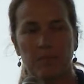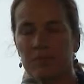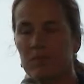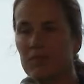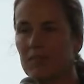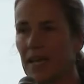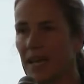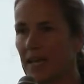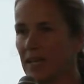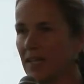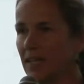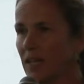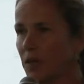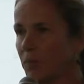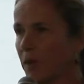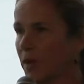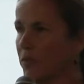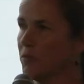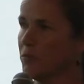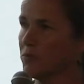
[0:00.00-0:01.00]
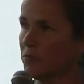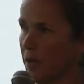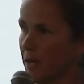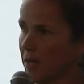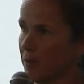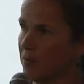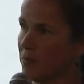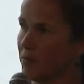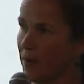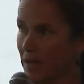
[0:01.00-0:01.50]
sadly rather
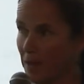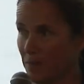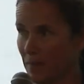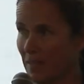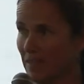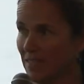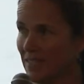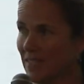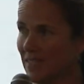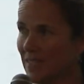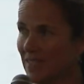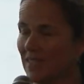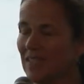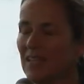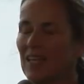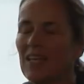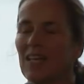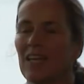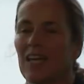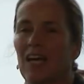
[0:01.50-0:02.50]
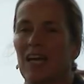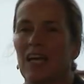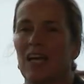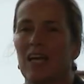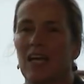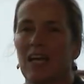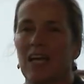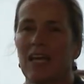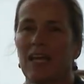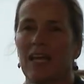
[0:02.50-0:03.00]
fragmented
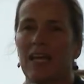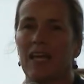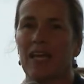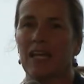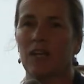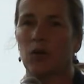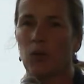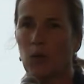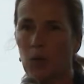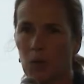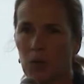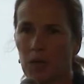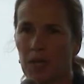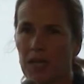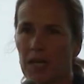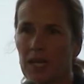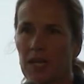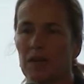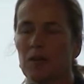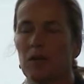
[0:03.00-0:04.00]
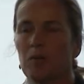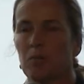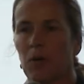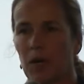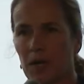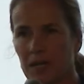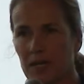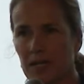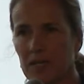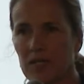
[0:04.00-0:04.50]
and early
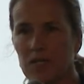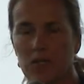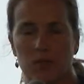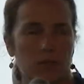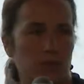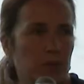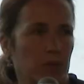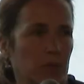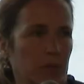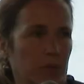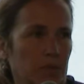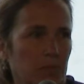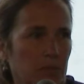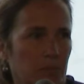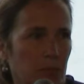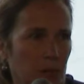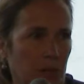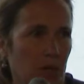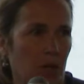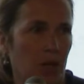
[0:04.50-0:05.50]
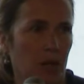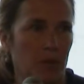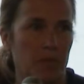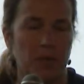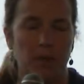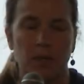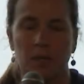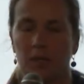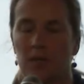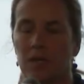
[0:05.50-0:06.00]
markets for
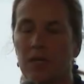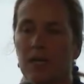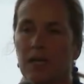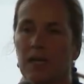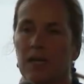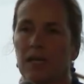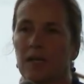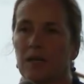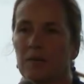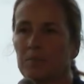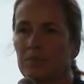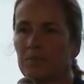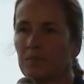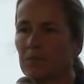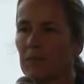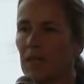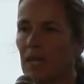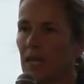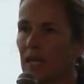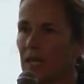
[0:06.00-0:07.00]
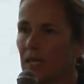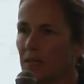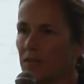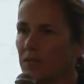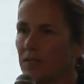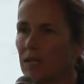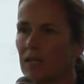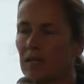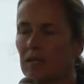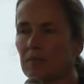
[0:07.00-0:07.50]
carbon
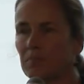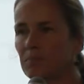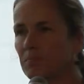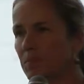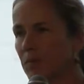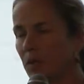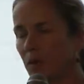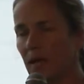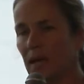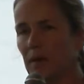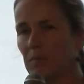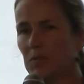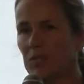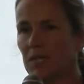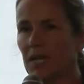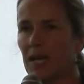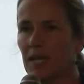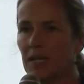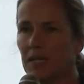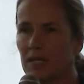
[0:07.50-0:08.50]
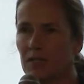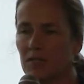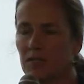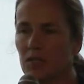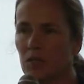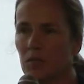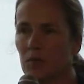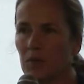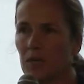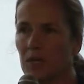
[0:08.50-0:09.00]
and habitat and
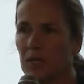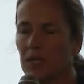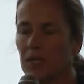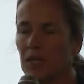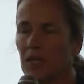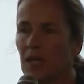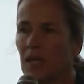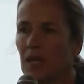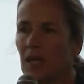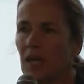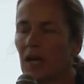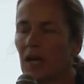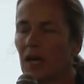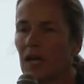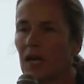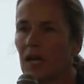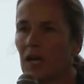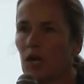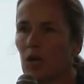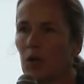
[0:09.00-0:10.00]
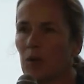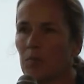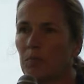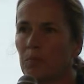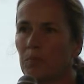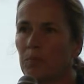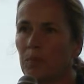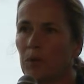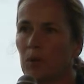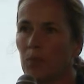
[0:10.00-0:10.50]
so on.
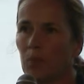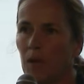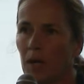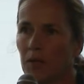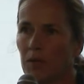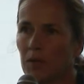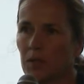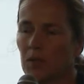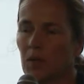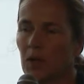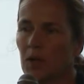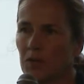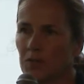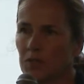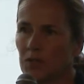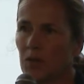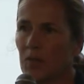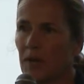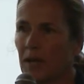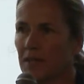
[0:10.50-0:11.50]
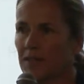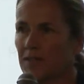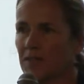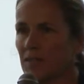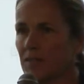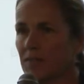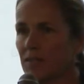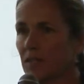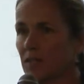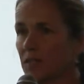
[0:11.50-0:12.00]
But rather also
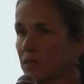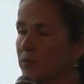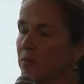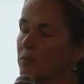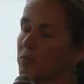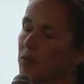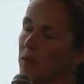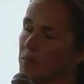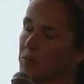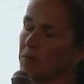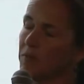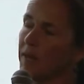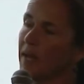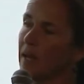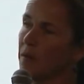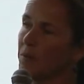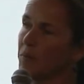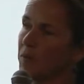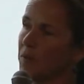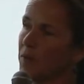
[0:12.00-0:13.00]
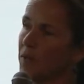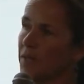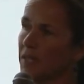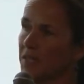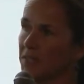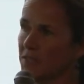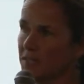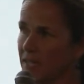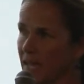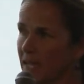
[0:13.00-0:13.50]
accessing different forms of capital
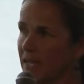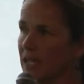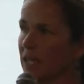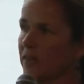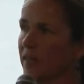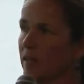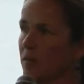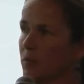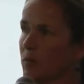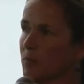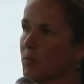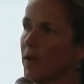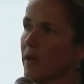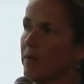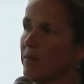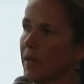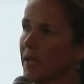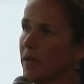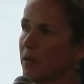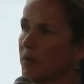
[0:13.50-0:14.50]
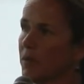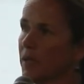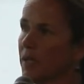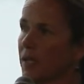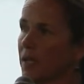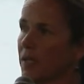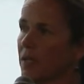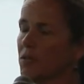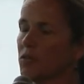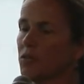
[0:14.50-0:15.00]
and stacking them with private
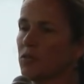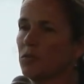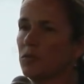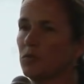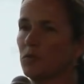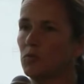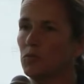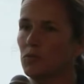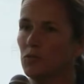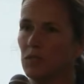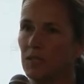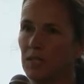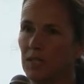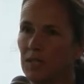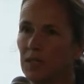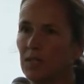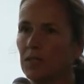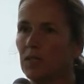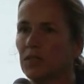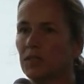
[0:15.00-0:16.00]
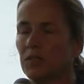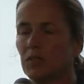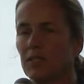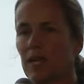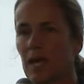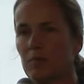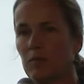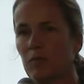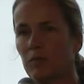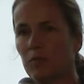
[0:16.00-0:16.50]
equity to yield the
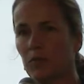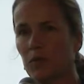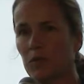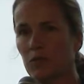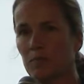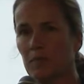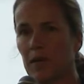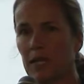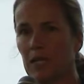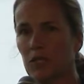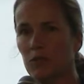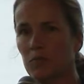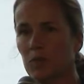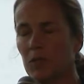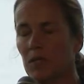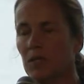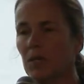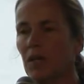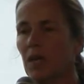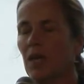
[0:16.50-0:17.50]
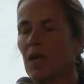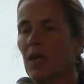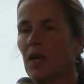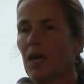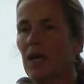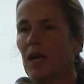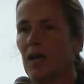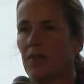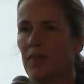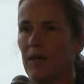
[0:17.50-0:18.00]
type of forest management
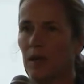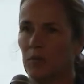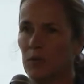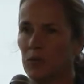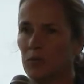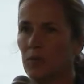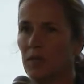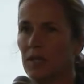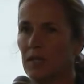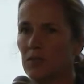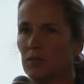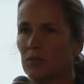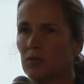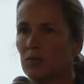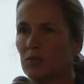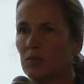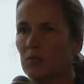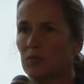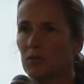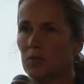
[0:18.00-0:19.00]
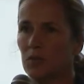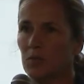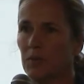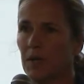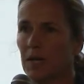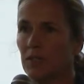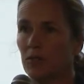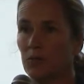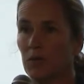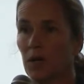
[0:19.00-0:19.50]
that we're trying to
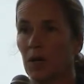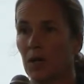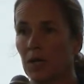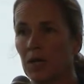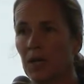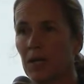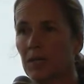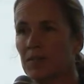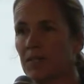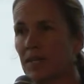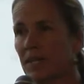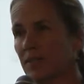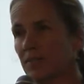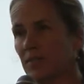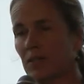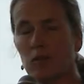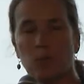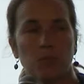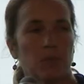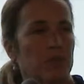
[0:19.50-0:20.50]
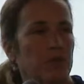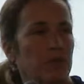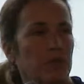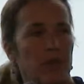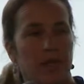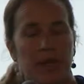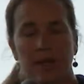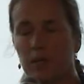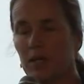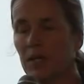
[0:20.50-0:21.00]
create. So in our context, and it'll be
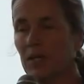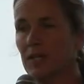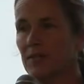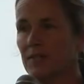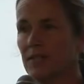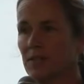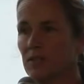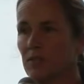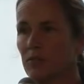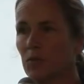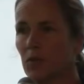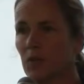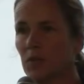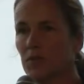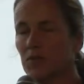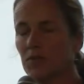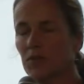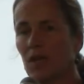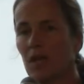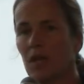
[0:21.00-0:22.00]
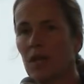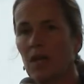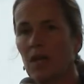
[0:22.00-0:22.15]
different in every context, of course,